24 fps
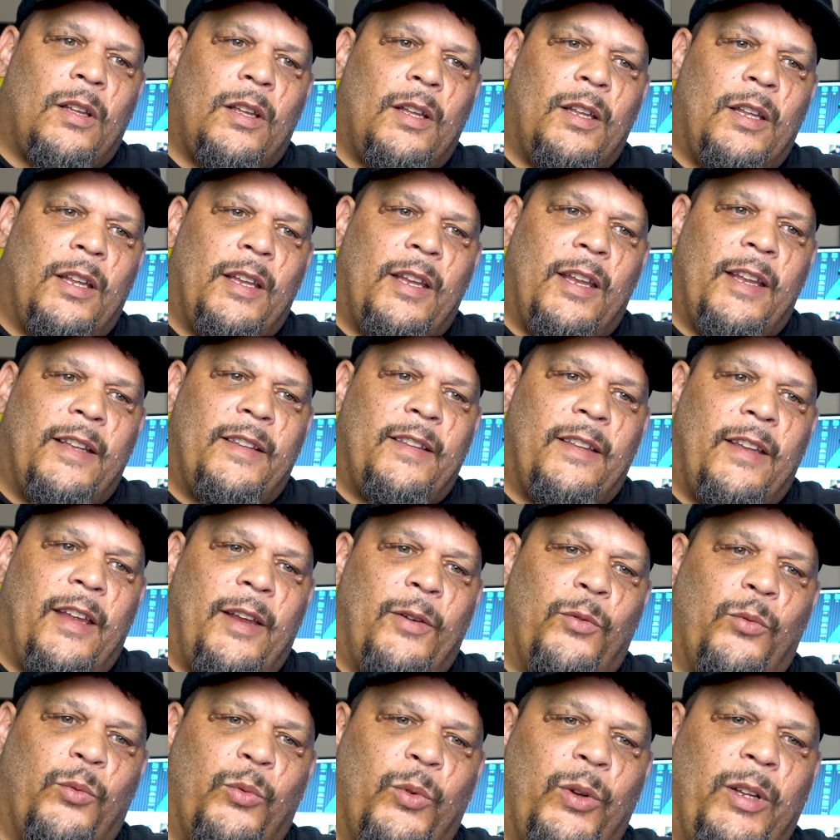
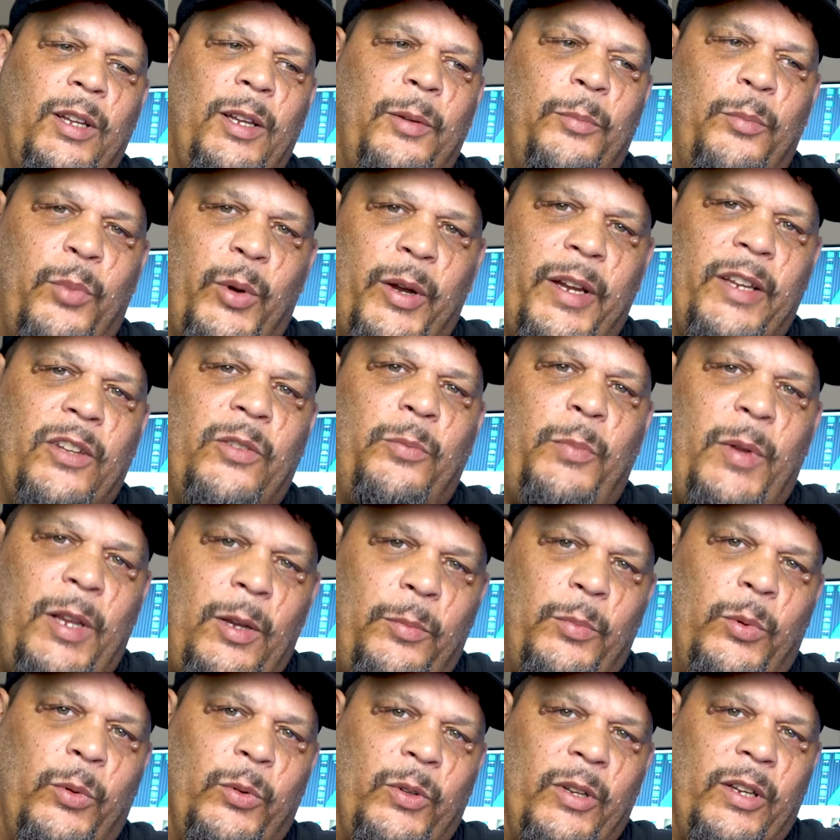it really brings
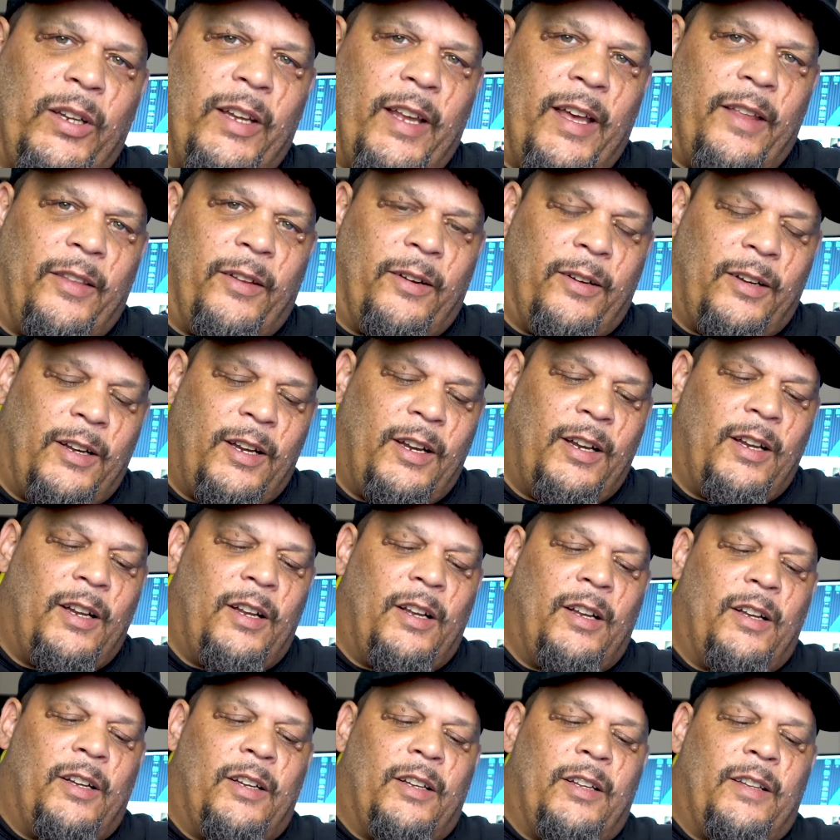people together.
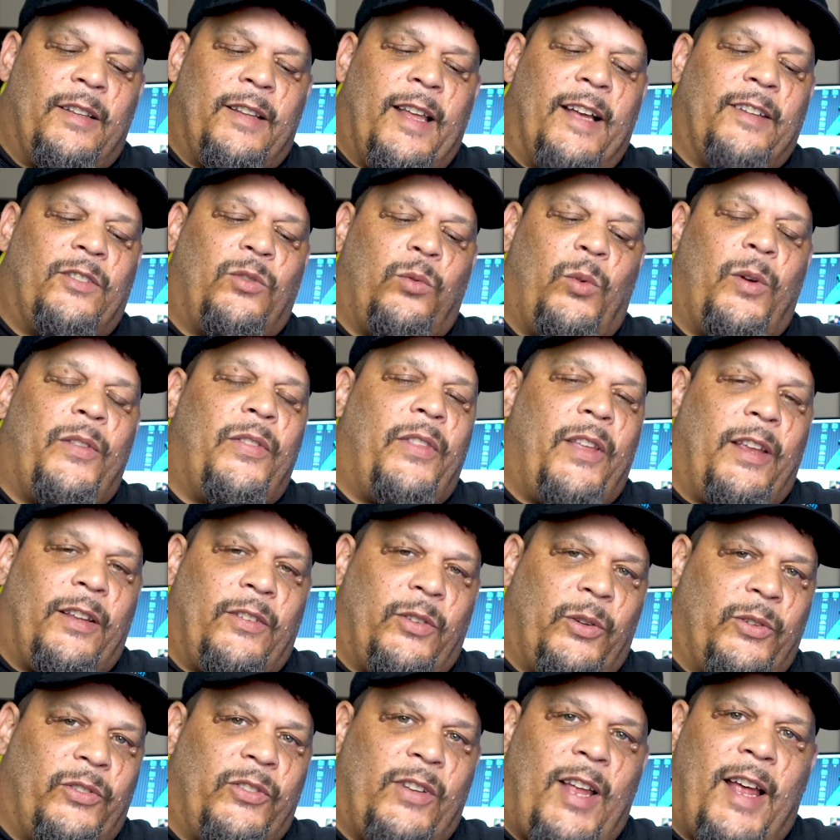That's one thing.
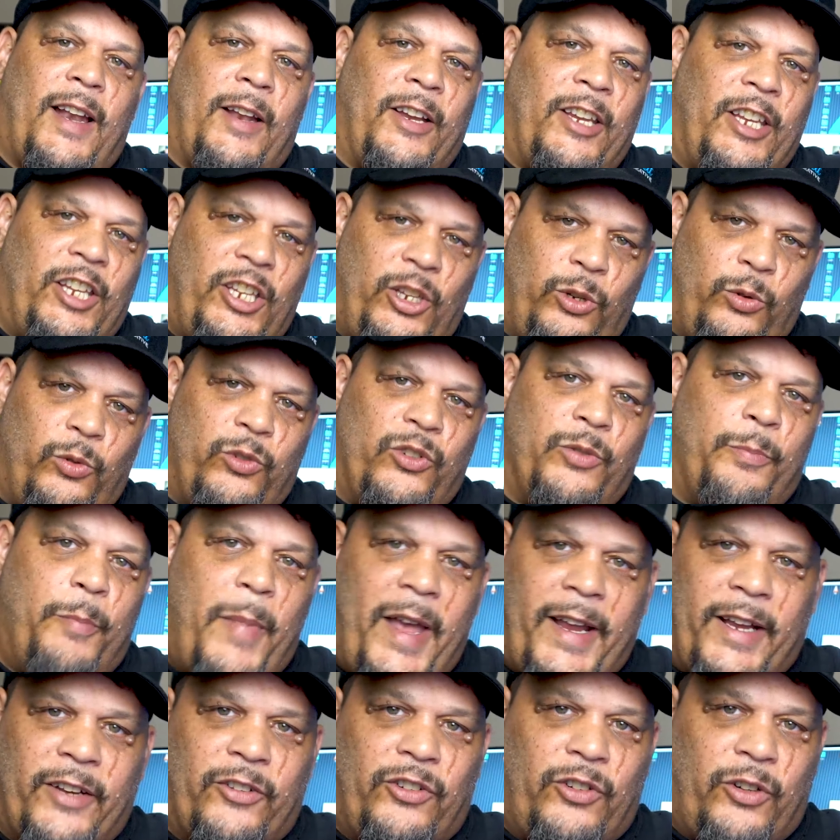So it's not a huge
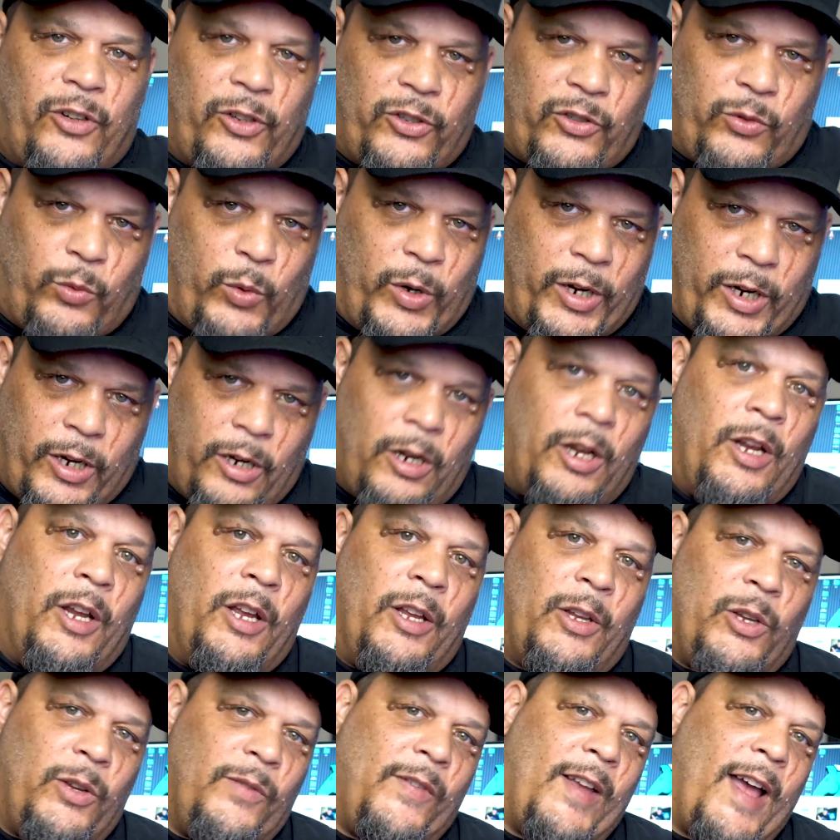mega church where
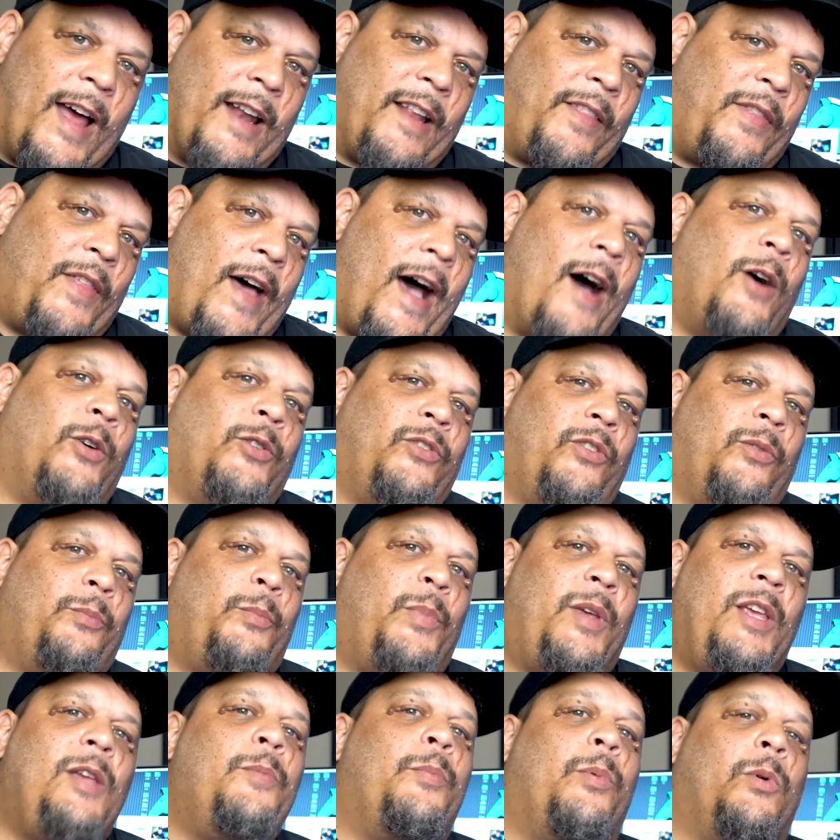you've got 1,000
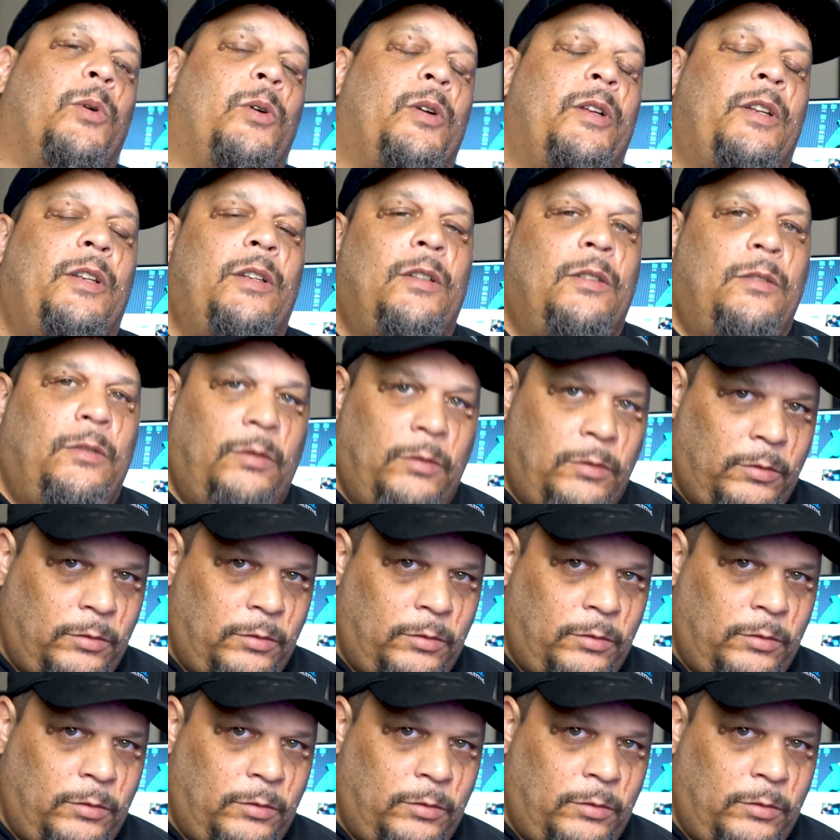people and